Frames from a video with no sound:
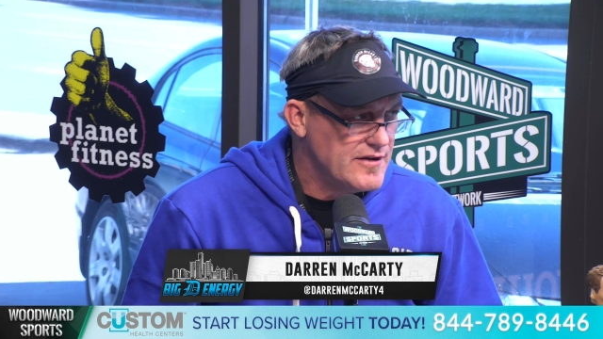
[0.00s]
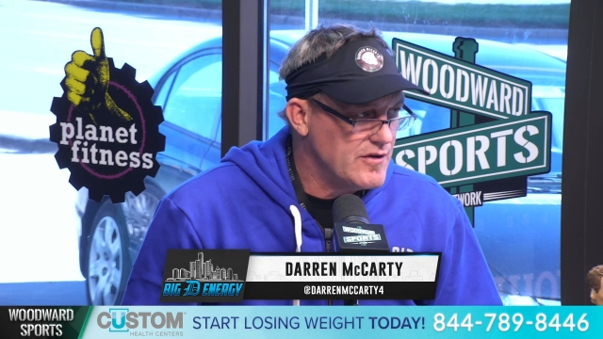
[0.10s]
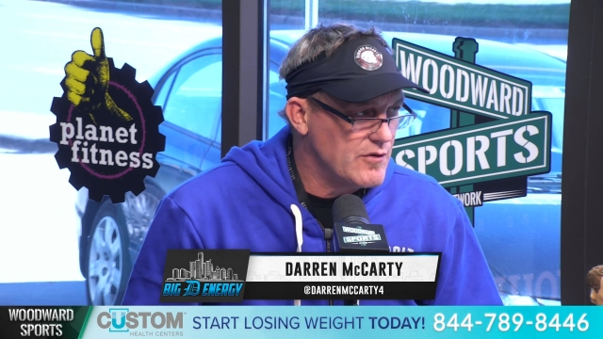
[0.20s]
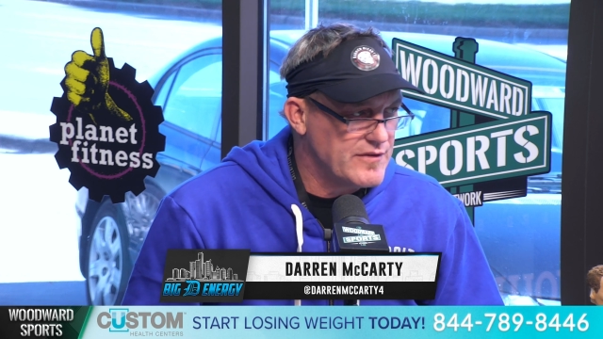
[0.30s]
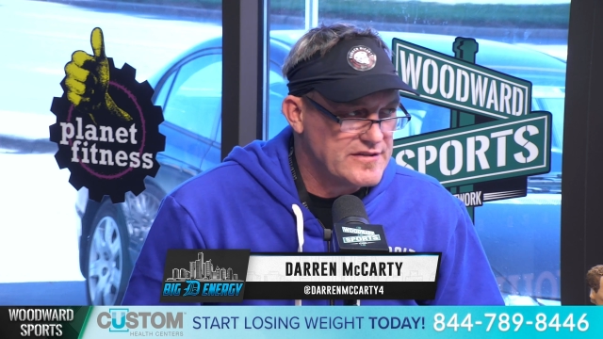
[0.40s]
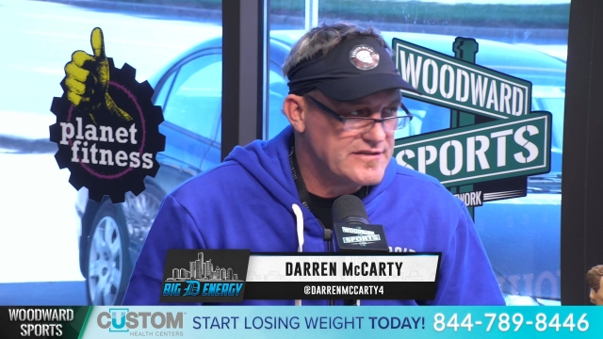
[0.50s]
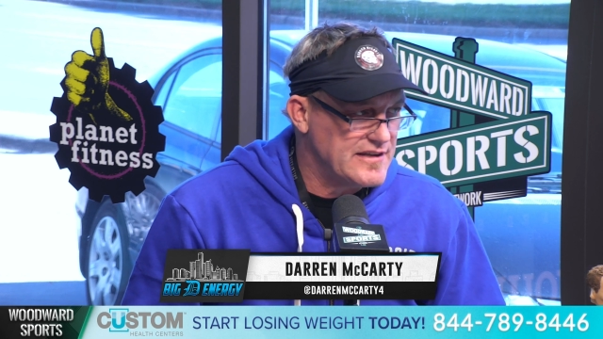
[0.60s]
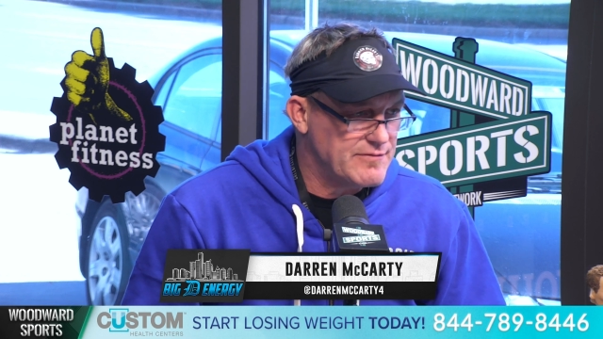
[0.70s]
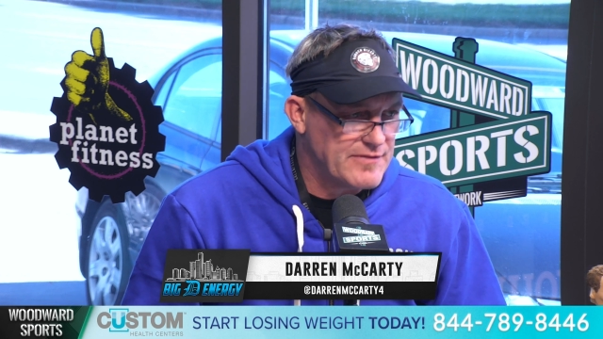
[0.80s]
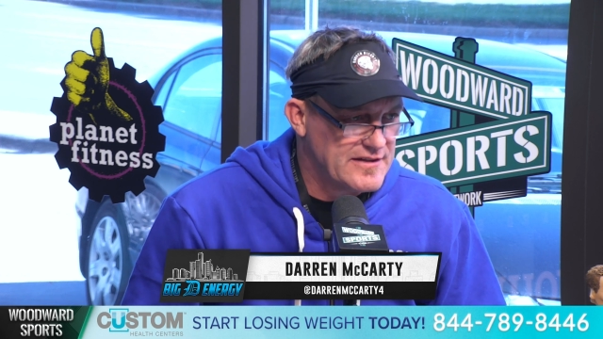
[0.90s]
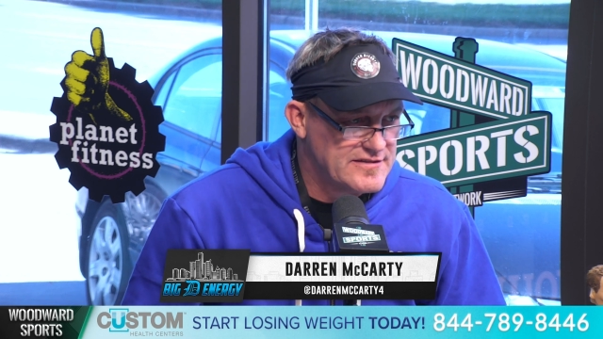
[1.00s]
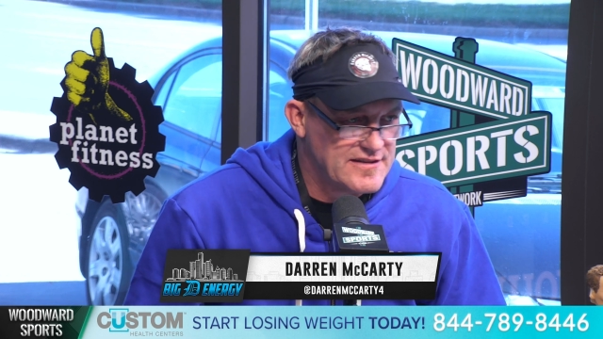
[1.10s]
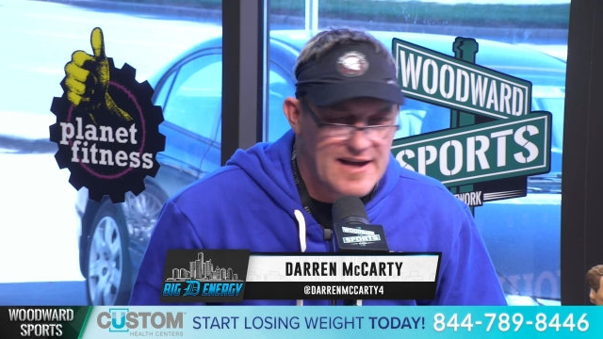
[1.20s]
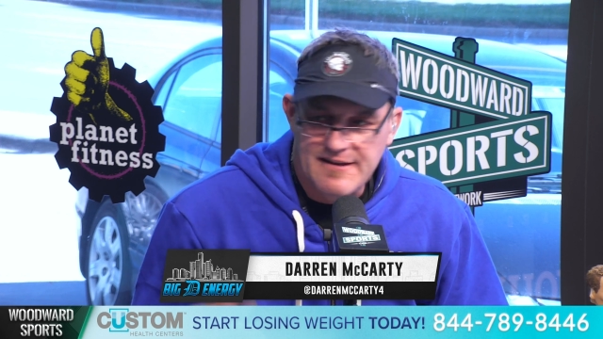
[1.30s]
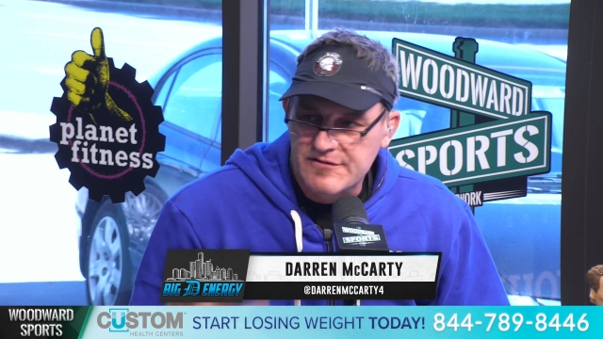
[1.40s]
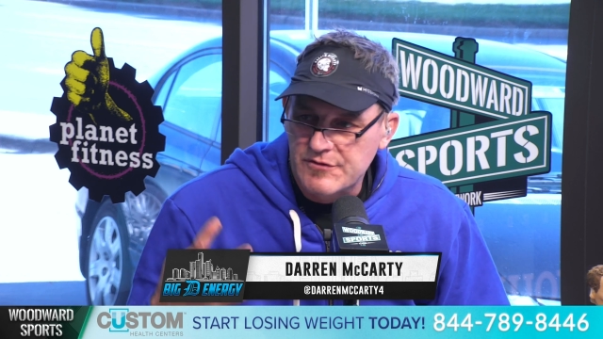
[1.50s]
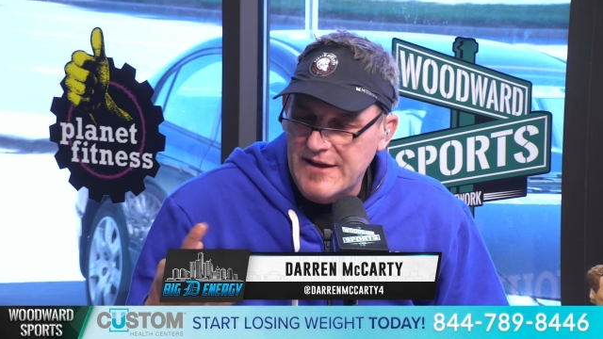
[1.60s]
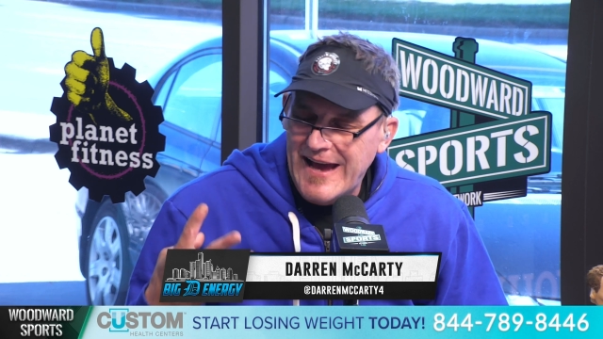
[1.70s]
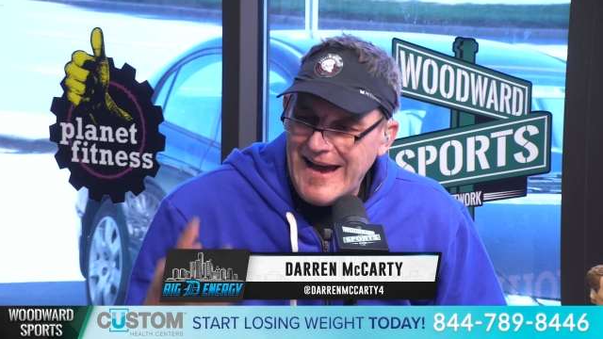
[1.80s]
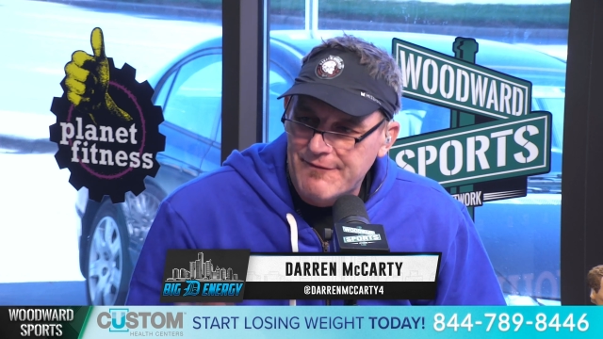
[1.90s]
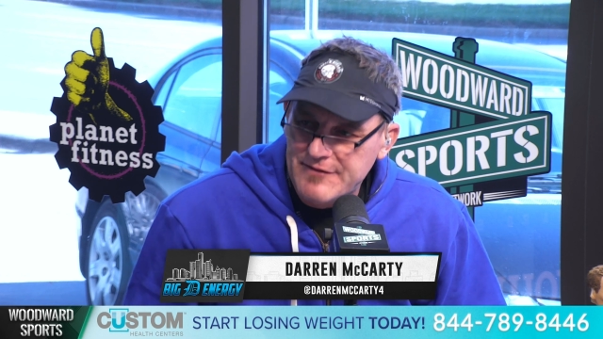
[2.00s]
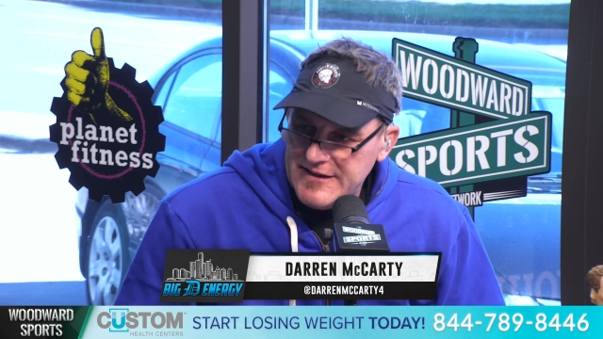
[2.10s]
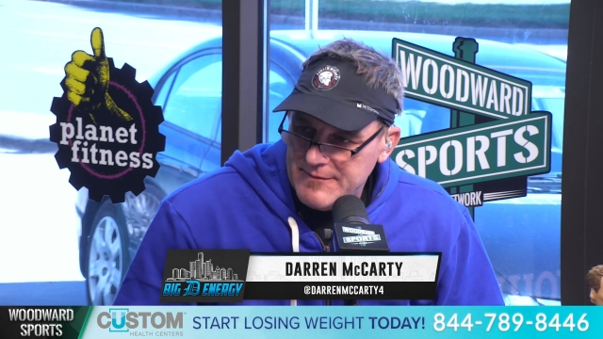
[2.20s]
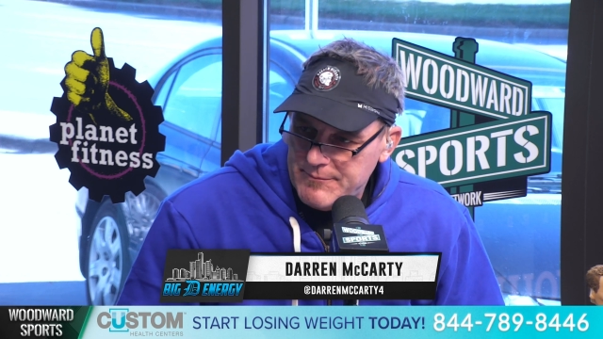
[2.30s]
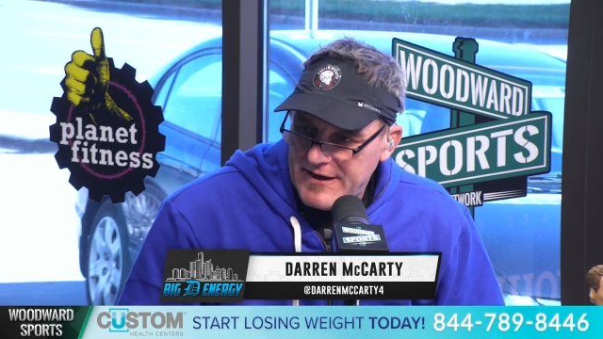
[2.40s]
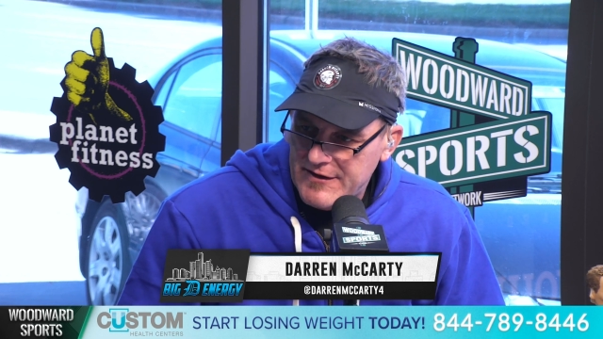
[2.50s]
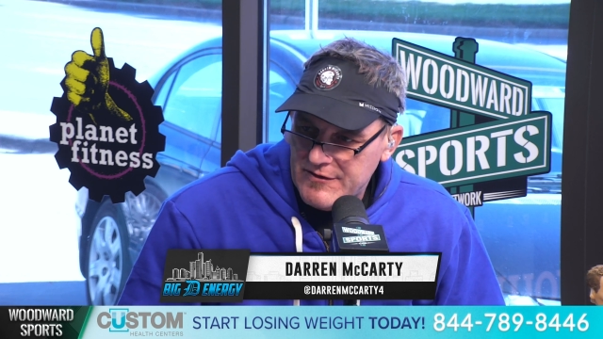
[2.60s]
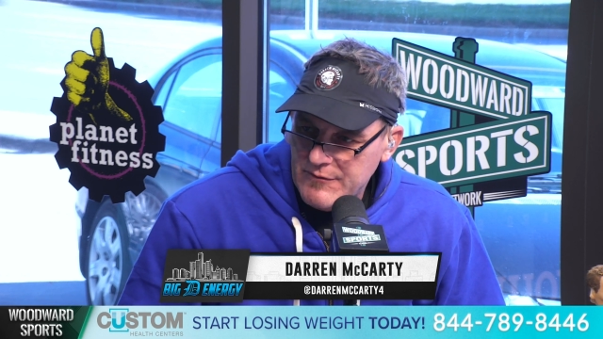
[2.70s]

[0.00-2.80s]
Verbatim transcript: you know this defense and that, so they have to get better.